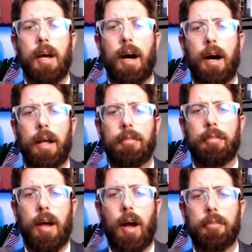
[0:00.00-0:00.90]
Uh,
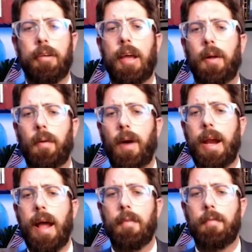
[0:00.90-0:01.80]
it's on sale right
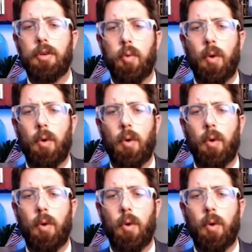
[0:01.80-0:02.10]
now for